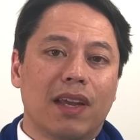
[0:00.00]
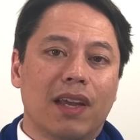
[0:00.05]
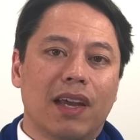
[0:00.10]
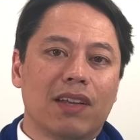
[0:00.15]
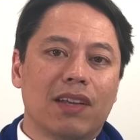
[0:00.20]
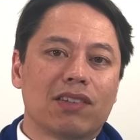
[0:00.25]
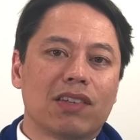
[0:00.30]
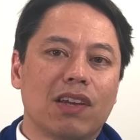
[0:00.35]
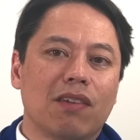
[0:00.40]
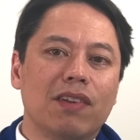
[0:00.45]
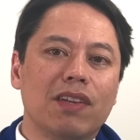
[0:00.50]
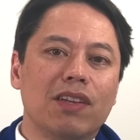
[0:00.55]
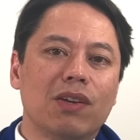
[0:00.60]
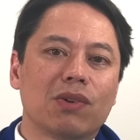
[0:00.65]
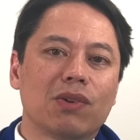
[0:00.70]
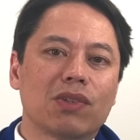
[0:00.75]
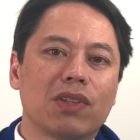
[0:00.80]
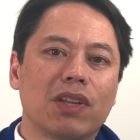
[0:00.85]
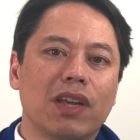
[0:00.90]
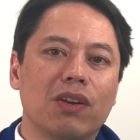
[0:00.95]
And 7
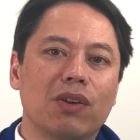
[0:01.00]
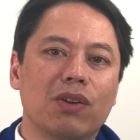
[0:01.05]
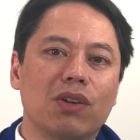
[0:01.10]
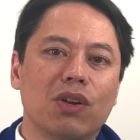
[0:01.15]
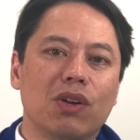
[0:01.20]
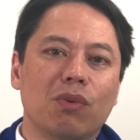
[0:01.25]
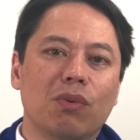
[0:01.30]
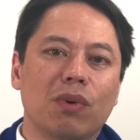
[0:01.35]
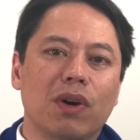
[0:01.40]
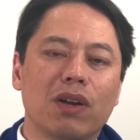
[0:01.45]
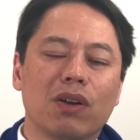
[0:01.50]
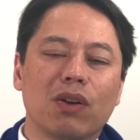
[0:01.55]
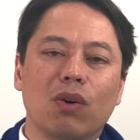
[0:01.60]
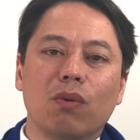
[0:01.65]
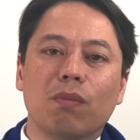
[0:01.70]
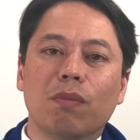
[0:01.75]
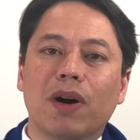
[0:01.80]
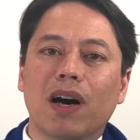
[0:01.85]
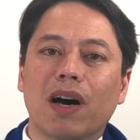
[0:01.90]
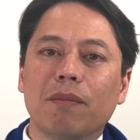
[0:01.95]
years later, you know what?
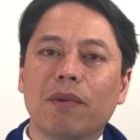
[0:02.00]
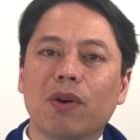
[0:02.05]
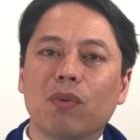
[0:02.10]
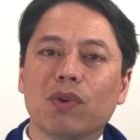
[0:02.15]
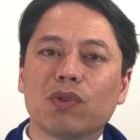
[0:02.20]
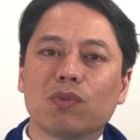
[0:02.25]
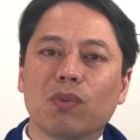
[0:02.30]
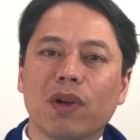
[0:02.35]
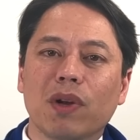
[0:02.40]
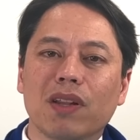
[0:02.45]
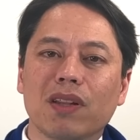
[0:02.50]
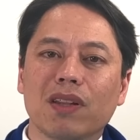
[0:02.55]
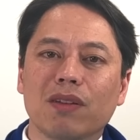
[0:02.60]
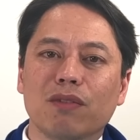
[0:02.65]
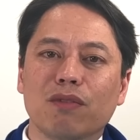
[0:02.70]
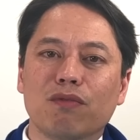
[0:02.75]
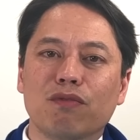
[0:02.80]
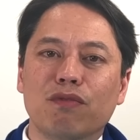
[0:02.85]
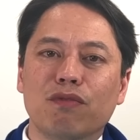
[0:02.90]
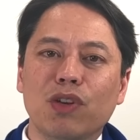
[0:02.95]
Obama was one of the
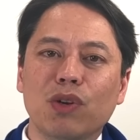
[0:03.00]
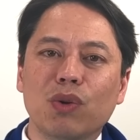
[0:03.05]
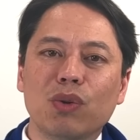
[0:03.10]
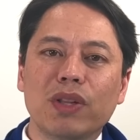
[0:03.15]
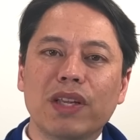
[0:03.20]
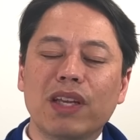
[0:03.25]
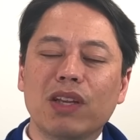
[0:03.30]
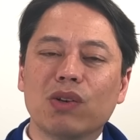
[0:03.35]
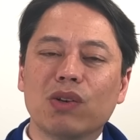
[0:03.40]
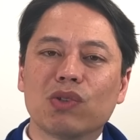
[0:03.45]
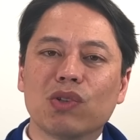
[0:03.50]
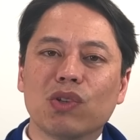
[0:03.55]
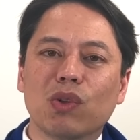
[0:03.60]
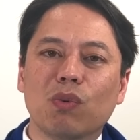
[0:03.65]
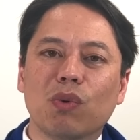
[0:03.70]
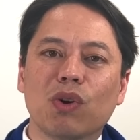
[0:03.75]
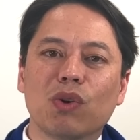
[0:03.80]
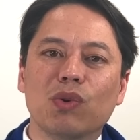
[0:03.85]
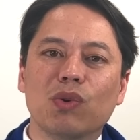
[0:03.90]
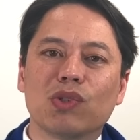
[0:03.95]
few leaders in the
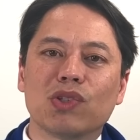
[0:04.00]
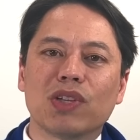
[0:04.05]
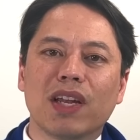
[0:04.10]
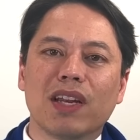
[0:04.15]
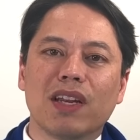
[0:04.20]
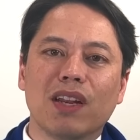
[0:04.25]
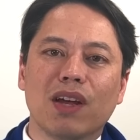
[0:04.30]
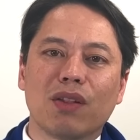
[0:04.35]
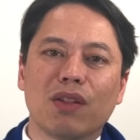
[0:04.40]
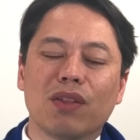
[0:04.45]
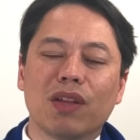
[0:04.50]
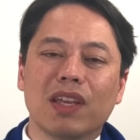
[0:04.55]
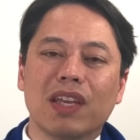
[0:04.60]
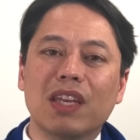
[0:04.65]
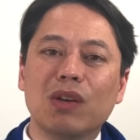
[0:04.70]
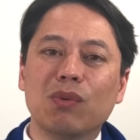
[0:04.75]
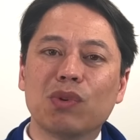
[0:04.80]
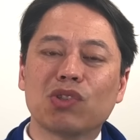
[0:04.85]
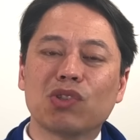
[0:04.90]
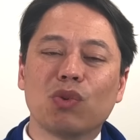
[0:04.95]
world who said nothing.
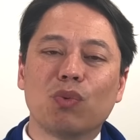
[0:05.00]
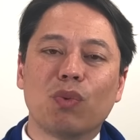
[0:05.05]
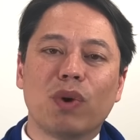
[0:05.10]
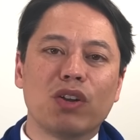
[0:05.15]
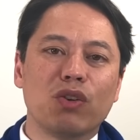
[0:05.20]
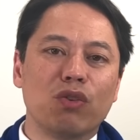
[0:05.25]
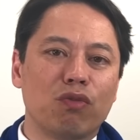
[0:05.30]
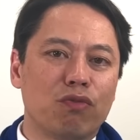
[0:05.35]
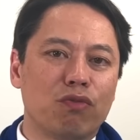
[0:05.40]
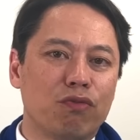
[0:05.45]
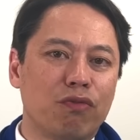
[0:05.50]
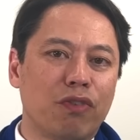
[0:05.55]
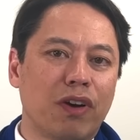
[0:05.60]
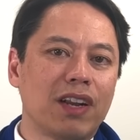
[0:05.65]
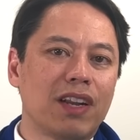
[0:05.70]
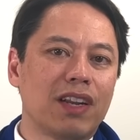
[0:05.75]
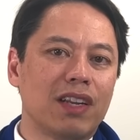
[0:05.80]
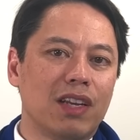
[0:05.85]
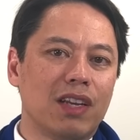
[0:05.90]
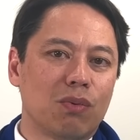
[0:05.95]
He was the one who
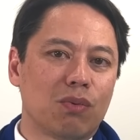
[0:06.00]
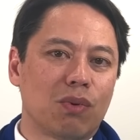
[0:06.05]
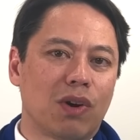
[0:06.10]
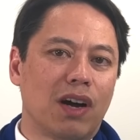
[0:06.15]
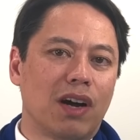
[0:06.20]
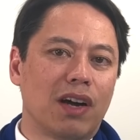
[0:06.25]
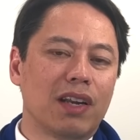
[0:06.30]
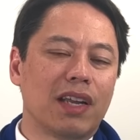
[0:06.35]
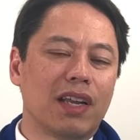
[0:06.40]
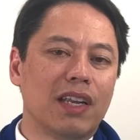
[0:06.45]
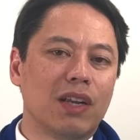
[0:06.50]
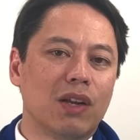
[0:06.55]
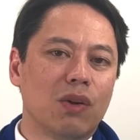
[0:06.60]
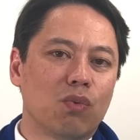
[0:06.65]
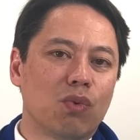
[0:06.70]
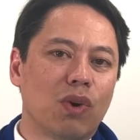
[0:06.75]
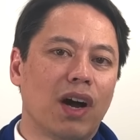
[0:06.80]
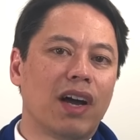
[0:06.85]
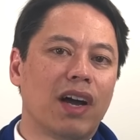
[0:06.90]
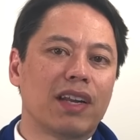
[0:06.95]
funded Iran, and
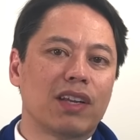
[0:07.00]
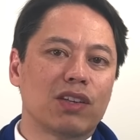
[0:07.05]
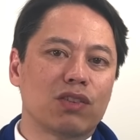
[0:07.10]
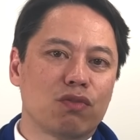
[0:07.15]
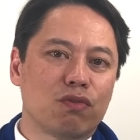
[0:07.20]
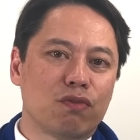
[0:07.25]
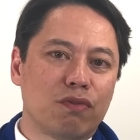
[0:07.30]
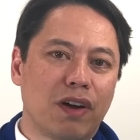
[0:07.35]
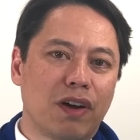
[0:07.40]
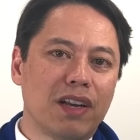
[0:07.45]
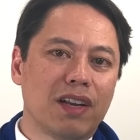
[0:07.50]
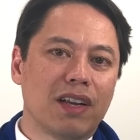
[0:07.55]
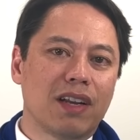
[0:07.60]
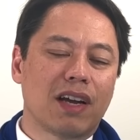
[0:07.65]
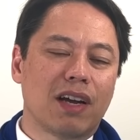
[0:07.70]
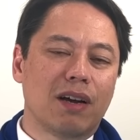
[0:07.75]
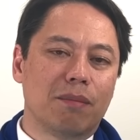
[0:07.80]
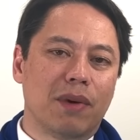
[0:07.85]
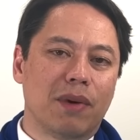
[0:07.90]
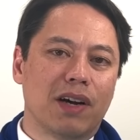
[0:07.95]
Iran has funded
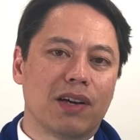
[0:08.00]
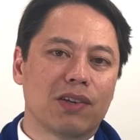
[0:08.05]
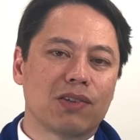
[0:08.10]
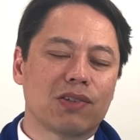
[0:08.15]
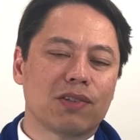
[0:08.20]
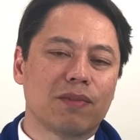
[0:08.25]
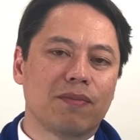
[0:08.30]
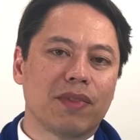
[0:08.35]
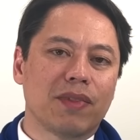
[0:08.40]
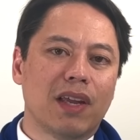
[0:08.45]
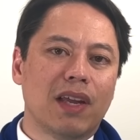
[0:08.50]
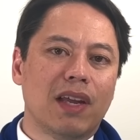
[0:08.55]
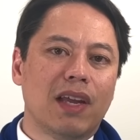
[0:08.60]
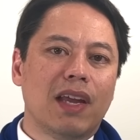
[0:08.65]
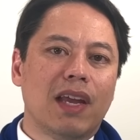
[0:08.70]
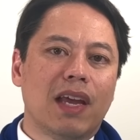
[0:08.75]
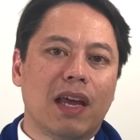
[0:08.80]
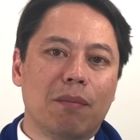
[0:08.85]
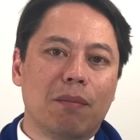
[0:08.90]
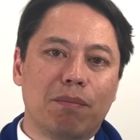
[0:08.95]
Hamas.
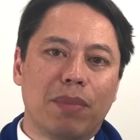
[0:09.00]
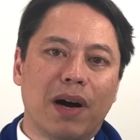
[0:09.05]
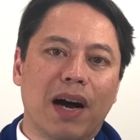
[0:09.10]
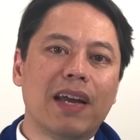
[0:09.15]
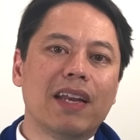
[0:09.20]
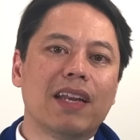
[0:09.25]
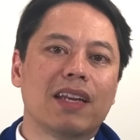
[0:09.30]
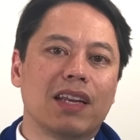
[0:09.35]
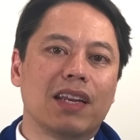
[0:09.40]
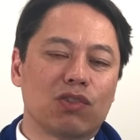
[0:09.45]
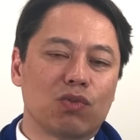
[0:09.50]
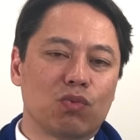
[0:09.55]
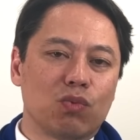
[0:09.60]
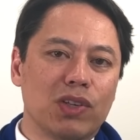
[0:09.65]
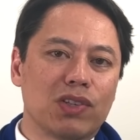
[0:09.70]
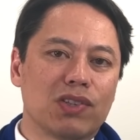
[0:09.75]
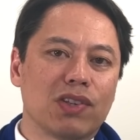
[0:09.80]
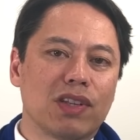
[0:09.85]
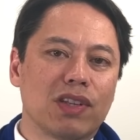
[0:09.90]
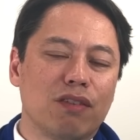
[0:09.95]
And Biden has
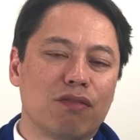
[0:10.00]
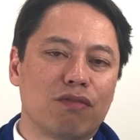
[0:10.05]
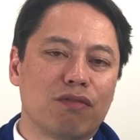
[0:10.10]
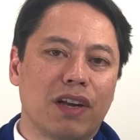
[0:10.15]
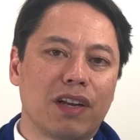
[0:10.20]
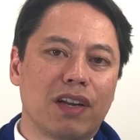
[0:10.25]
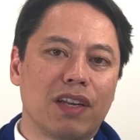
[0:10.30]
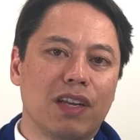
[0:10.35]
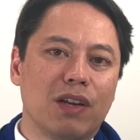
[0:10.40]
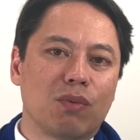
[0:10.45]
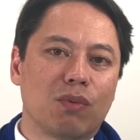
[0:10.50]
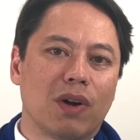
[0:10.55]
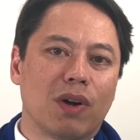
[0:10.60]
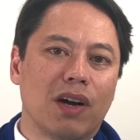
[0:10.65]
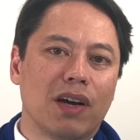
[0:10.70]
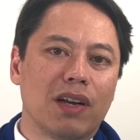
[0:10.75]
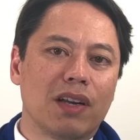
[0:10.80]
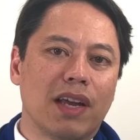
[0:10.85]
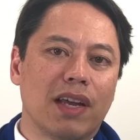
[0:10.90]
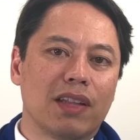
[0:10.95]
recently funded
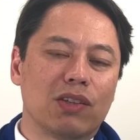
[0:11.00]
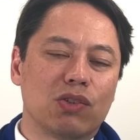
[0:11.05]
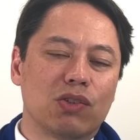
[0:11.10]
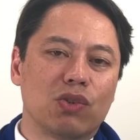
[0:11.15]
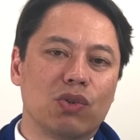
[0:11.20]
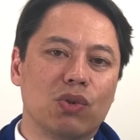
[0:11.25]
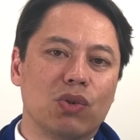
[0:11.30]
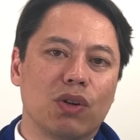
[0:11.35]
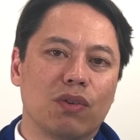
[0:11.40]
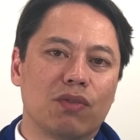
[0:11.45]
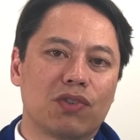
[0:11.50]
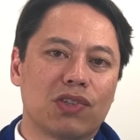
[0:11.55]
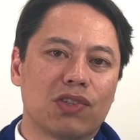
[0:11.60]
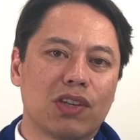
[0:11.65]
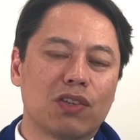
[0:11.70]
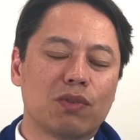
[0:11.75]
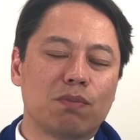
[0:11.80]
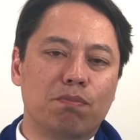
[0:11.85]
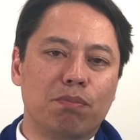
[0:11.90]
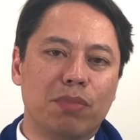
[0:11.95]
Iran at the tune of
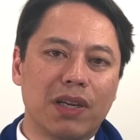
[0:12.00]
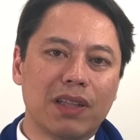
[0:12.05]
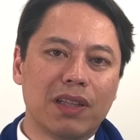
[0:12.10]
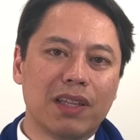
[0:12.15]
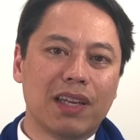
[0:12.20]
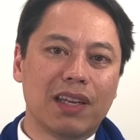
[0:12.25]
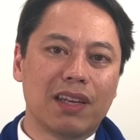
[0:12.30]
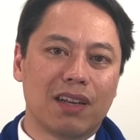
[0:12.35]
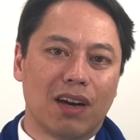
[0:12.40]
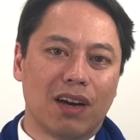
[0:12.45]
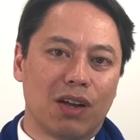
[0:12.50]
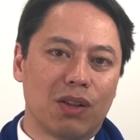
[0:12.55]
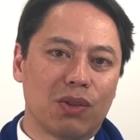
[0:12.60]
$6 billion.